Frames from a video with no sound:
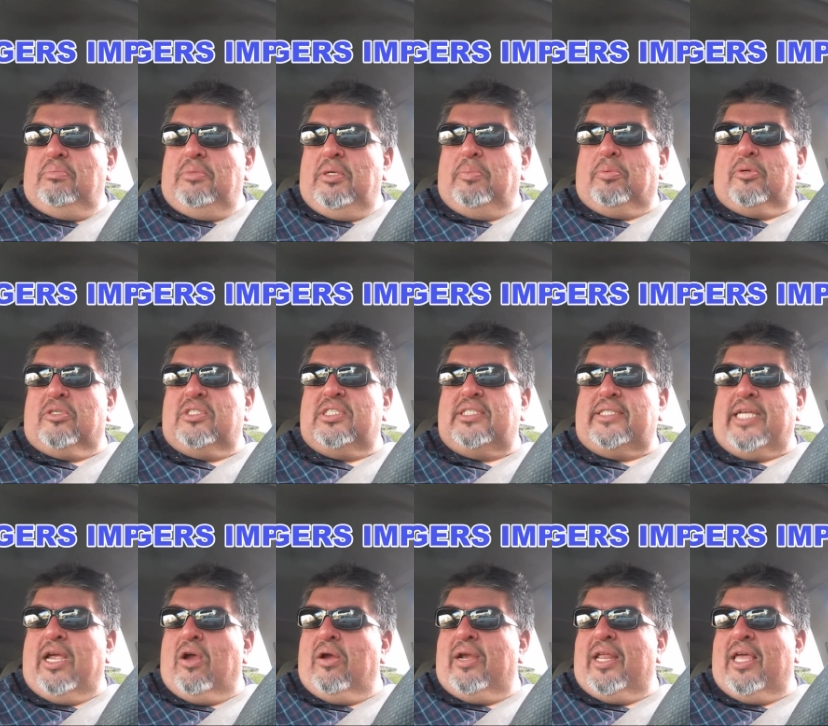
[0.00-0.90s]
People are
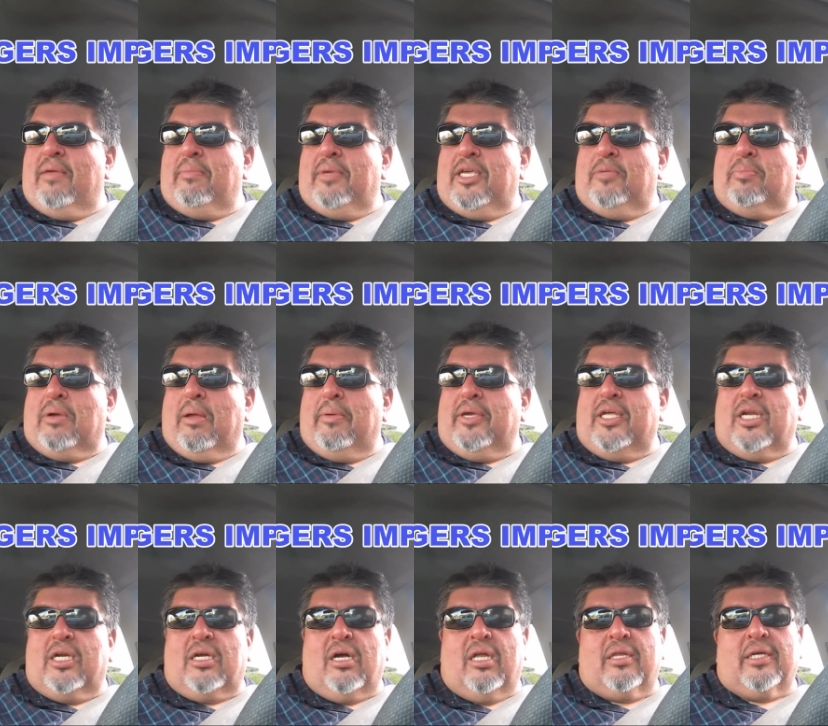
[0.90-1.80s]
staring at me and probably
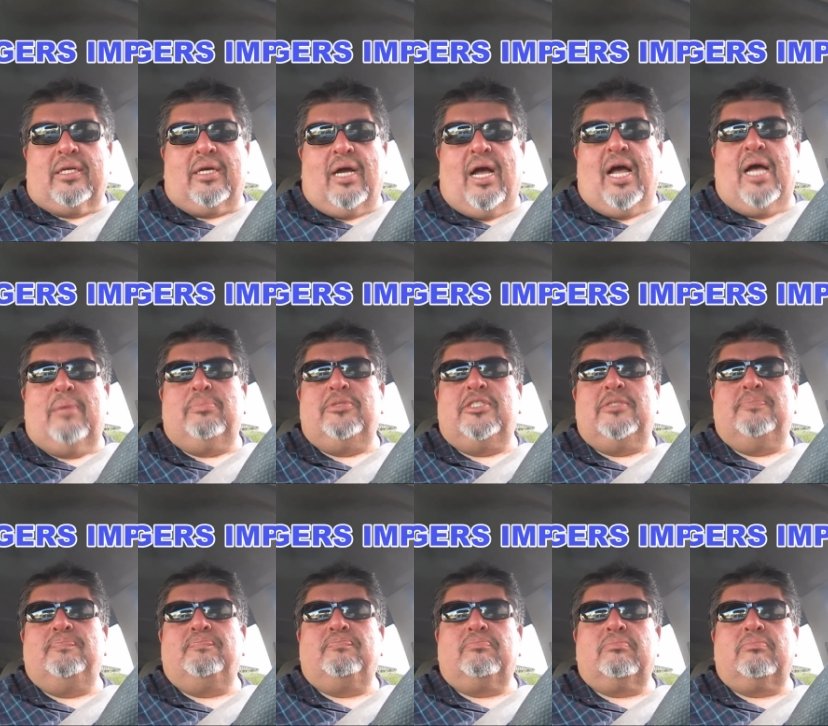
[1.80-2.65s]
going to call the cops.